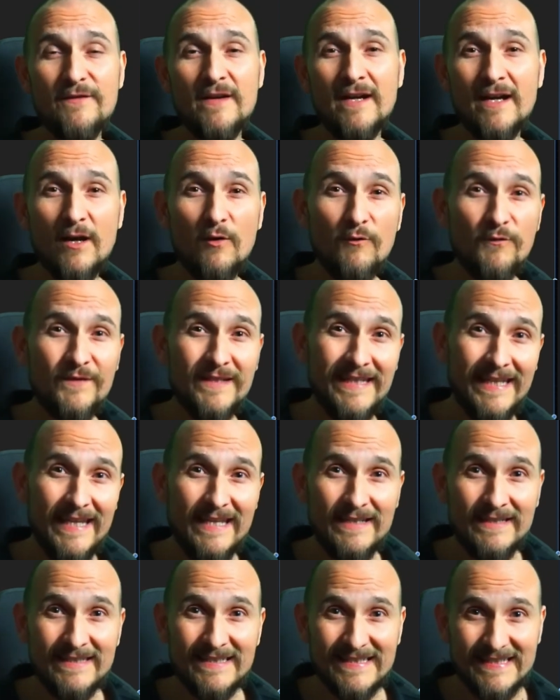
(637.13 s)

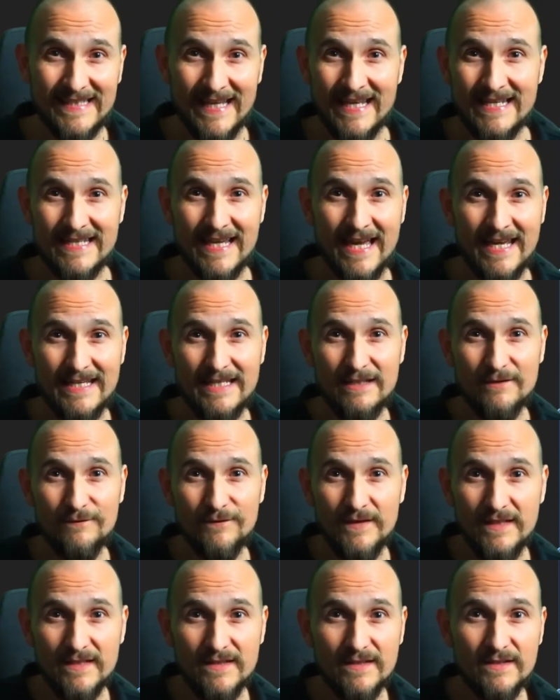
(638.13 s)
completely relying on
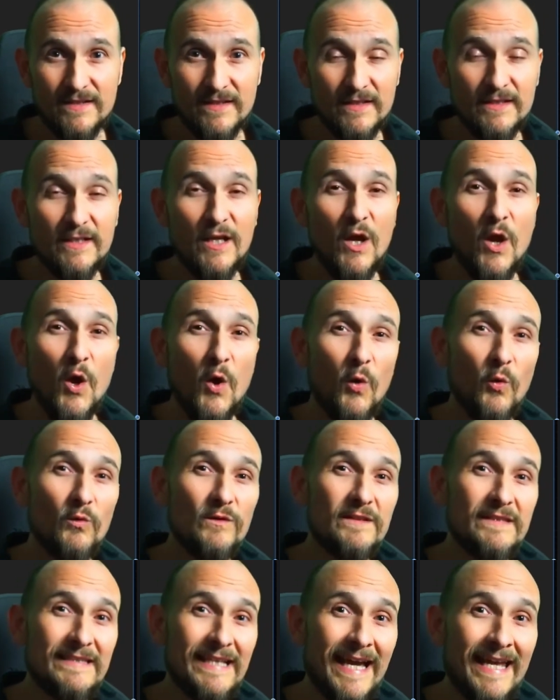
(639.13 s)
every single cent.
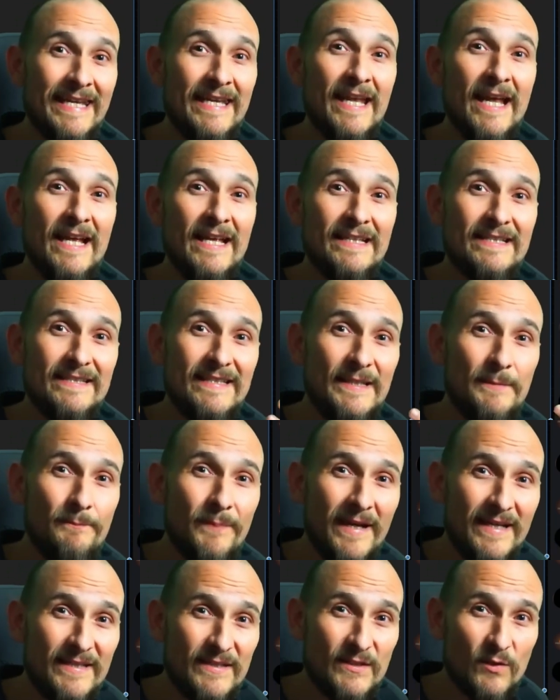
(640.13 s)
And then, of
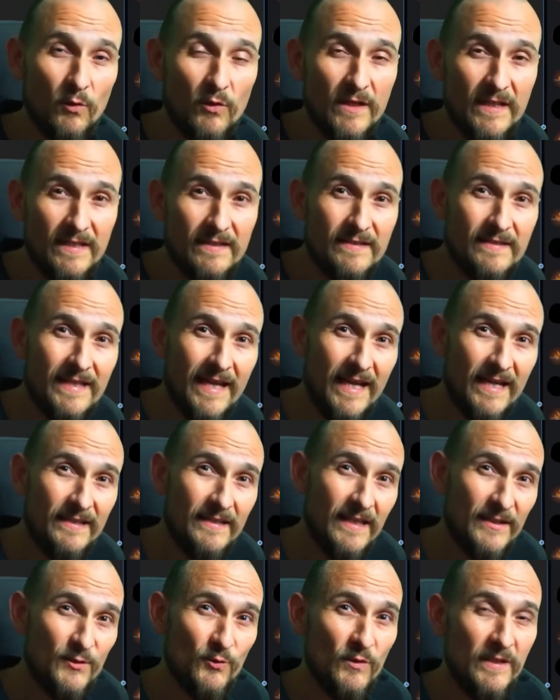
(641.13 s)
course, they're
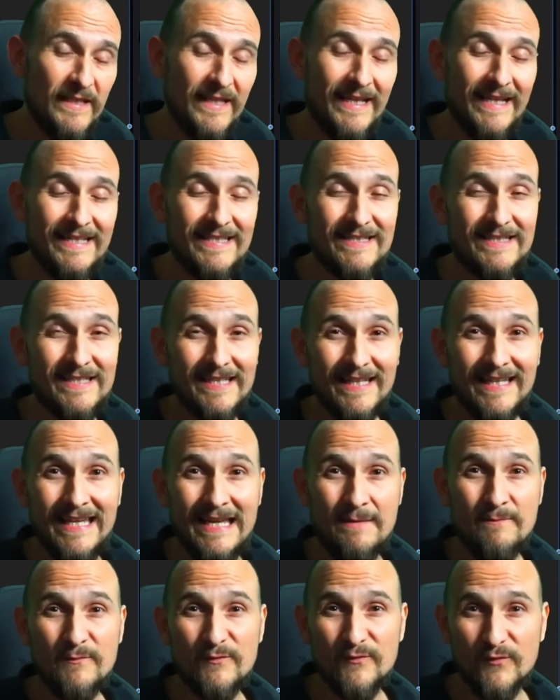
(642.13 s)
super happy when
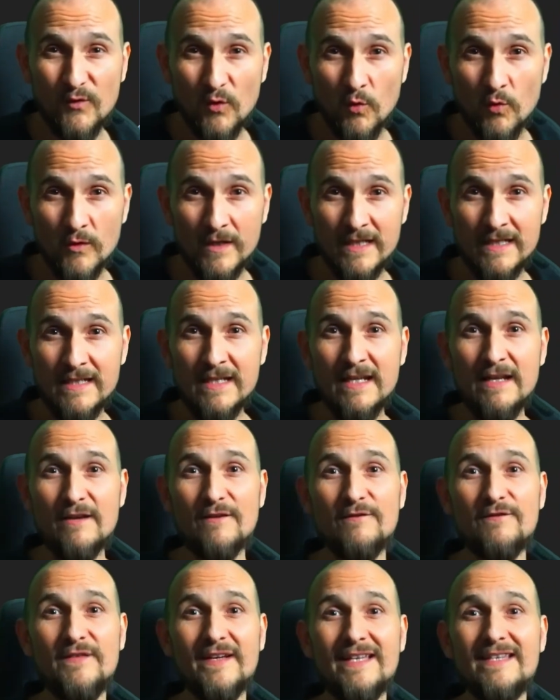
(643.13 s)
they finally get
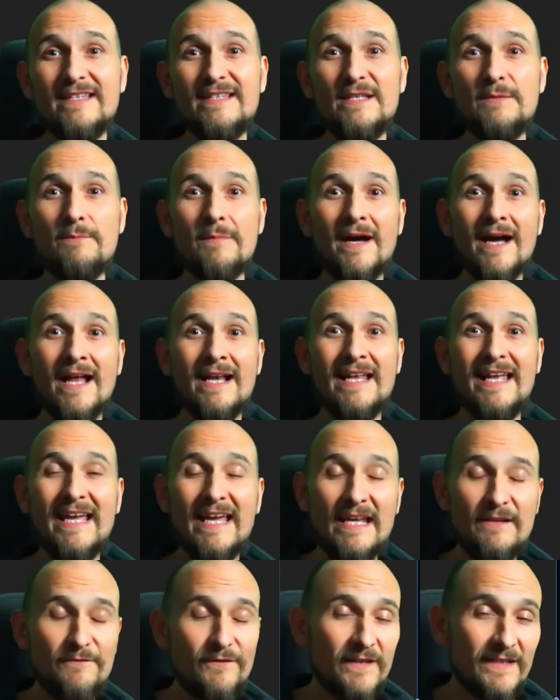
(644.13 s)
something really cool
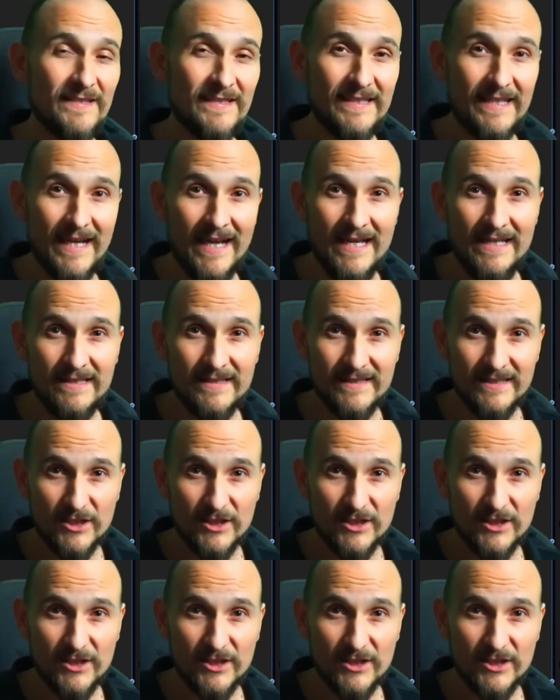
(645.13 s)
as a gift.